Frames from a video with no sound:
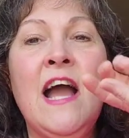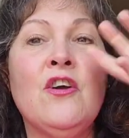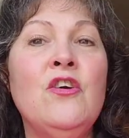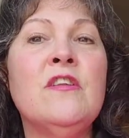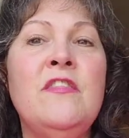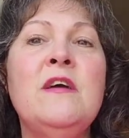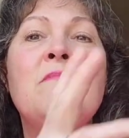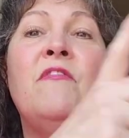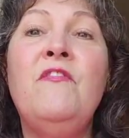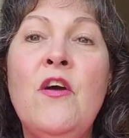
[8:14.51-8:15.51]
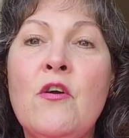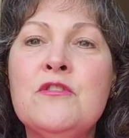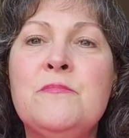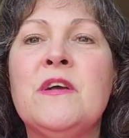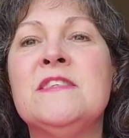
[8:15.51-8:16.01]
I cooked them
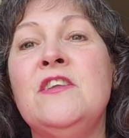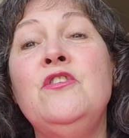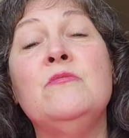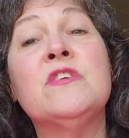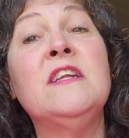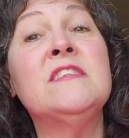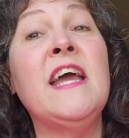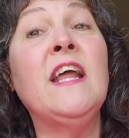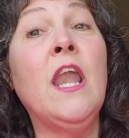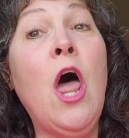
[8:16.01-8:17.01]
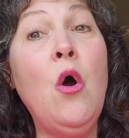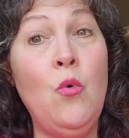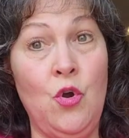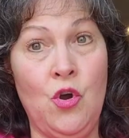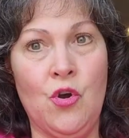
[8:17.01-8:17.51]
first because I knew it was gonna take
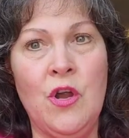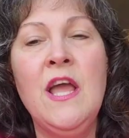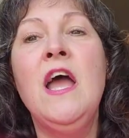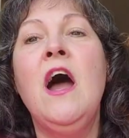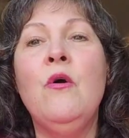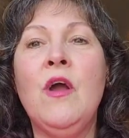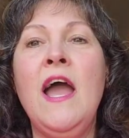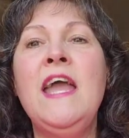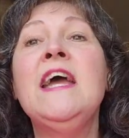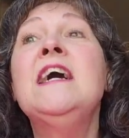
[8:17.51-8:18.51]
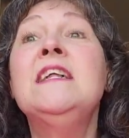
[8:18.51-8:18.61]
longer, okay?